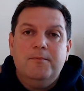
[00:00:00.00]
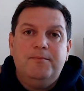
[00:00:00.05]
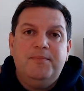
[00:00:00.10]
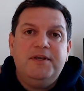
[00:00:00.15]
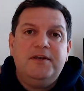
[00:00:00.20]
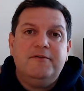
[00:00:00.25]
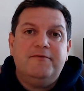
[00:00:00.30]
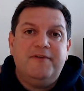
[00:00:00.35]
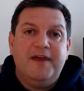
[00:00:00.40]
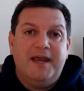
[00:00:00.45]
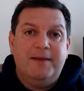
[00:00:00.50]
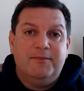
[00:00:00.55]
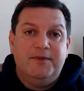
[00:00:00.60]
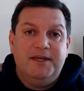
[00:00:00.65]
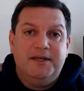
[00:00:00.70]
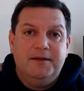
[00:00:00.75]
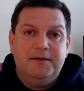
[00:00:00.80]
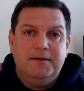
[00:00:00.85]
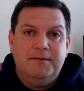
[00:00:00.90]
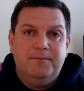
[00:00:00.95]
be a family,
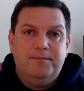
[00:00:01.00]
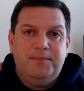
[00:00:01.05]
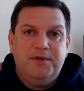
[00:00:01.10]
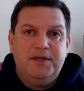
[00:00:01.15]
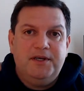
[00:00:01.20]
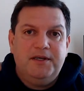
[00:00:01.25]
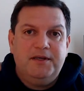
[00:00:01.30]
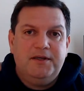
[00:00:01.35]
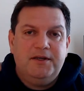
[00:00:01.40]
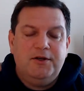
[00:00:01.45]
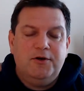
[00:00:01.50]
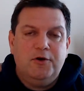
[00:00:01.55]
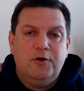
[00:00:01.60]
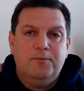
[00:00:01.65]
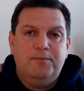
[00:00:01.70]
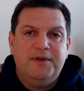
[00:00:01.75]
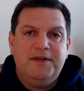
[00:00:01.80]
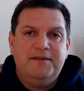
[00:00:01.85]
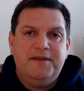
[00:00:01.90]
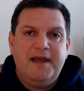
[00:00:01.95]

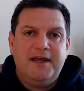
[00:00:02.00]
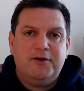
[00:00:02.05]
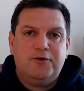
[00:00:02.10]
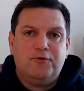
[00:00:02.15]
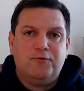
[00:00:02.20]
be that